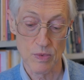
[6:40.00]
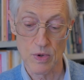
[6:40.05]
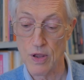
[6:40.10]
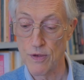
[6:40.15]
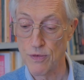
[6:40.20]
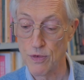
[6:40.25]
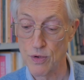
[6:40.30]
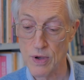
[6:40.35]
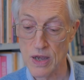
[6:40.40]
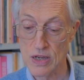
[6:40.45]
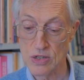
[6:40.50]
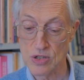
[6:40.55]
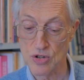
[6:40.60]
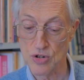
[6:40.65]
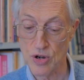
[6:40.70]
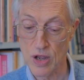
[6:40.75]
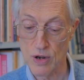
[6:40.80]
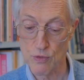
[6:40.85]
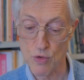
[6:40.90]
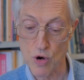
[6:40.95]
if you ask
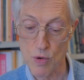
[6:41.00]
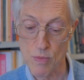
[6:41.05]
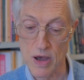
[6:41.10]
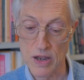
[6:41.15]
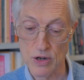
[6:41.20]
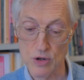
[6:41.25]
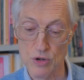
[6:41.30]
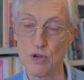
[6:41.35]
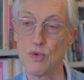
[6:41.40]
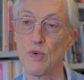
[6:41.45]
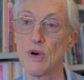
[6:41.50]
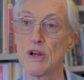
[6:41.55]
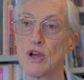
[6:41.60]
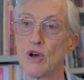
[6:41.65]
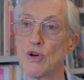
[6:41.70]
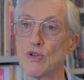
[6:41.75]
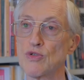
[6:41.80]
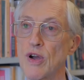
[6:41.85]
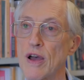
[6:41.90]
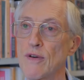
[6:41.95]
John Robot, do you want to
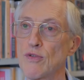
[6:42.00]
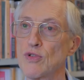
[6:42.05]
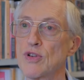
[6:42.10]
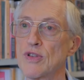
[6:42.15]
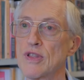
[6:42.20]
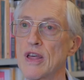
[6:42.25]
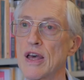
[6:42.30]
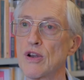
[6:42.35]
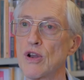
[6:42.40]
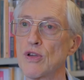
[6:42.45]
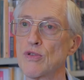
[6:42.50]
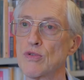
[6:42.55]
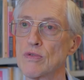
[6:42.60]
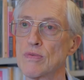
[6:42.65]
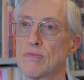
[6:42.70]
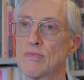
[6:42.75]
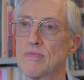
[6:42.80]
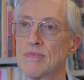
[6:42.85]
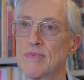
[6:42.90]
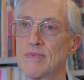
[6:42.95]
go travel to that
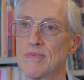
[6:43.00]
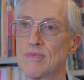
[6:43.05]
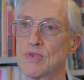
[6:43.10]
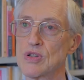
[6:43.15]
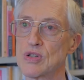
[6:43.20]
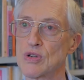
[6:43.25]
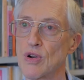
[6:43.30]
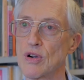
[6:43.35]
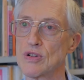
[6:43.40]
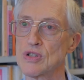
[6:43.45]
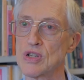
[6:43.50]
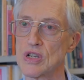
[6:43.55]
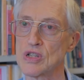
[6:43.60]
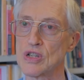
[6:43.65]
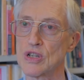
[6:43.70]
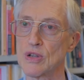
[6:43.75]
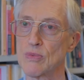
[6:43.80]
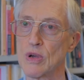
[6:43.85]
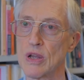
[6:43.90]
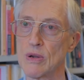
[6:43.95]
other star
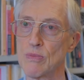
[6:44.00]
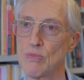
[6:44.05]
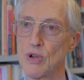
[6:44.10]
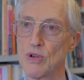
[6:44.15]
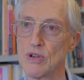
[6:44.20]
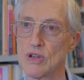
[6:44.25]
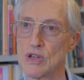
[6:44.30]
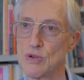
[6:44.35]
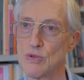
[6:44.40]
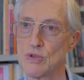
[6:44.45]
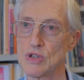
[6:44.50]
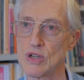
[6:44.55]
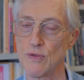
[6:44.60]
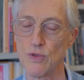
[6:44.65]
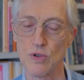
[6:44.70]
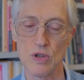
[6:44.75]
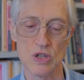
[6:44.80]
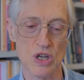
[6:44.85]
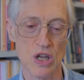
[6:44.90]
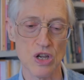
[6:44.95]
system and build a new
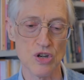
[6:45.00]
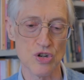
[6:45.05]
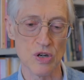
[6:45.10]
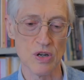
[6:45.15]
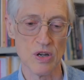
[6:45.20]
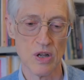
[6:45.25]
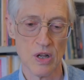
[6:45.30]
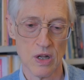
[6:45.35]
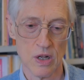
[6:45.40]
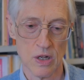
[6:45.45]
civilization?